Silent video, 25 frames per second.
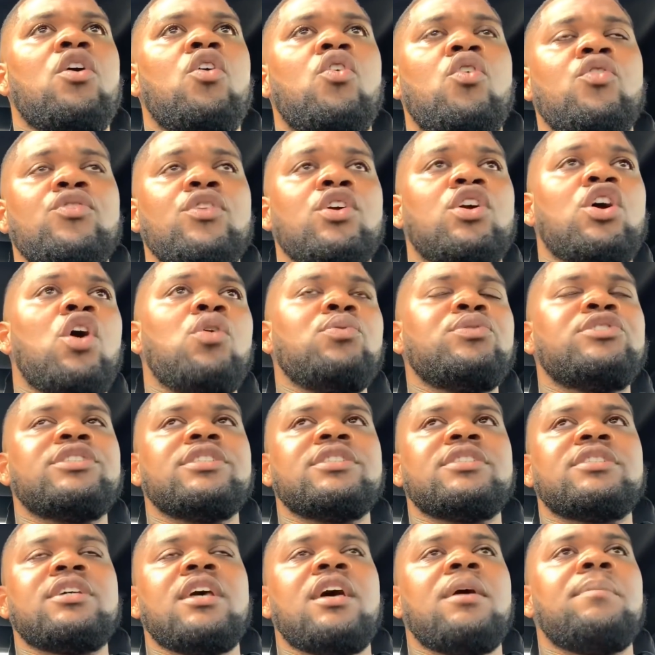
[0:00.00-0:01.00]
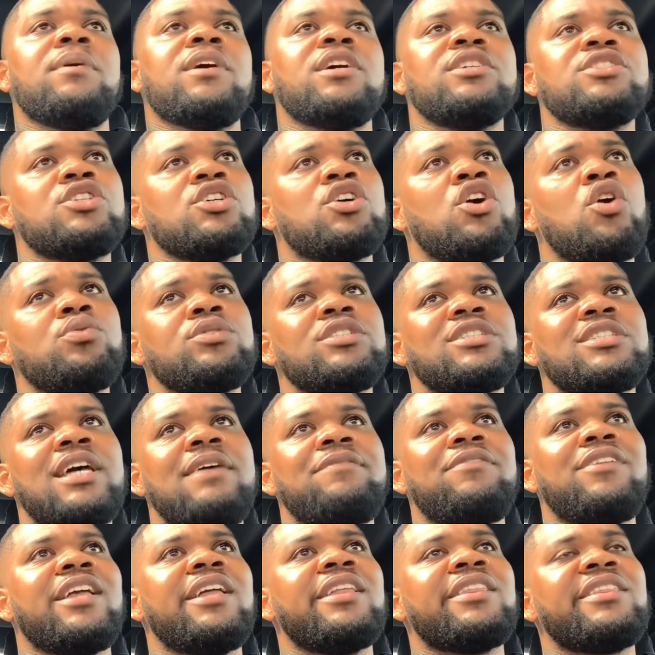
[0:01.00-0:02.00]
on the coaches, because the coaches
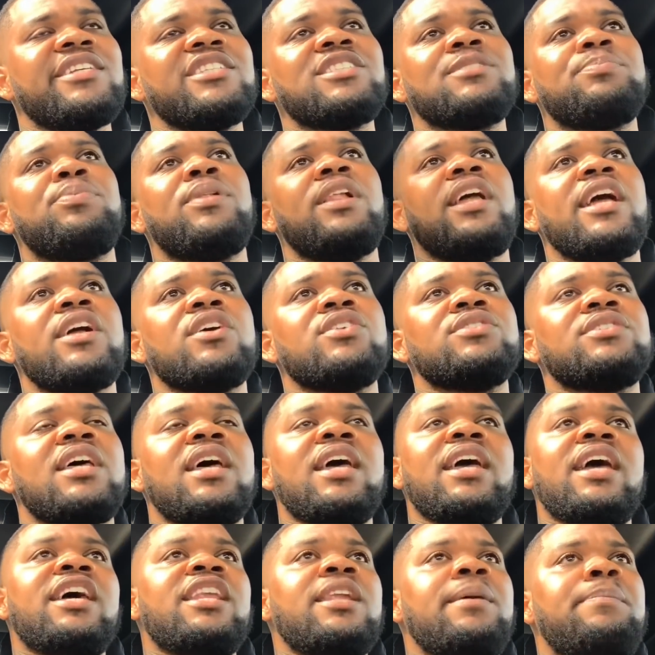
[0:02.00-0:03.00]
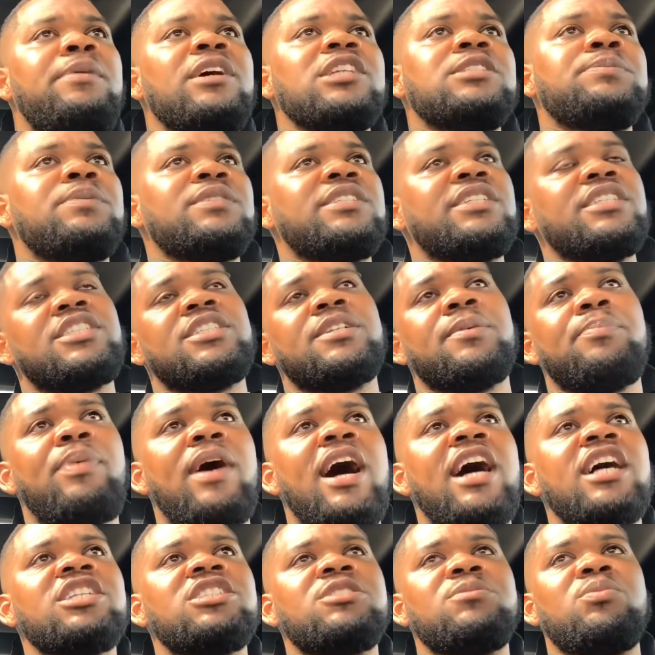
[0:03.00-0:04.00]
have to get these players in the best position
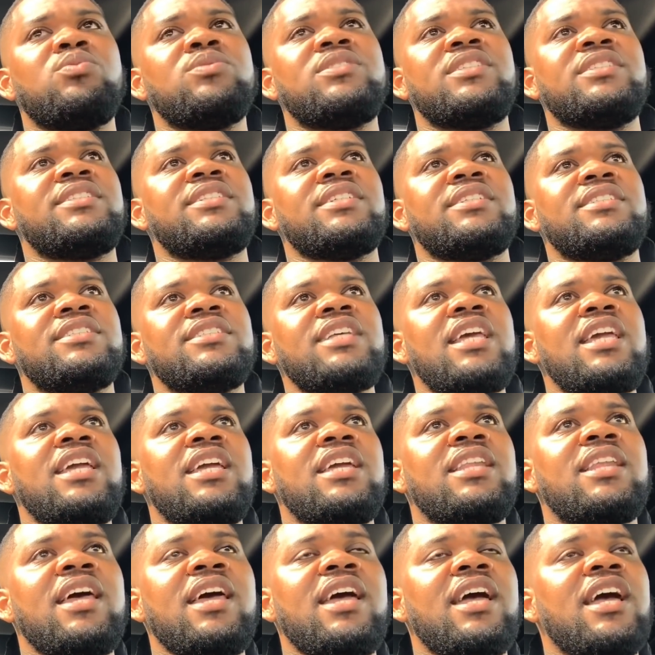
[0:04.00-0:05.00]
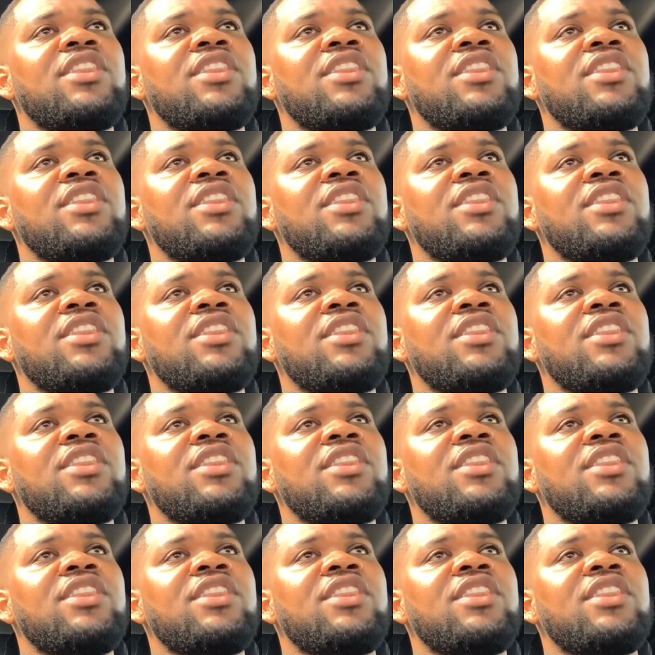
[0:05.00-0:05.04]
possible to succeed.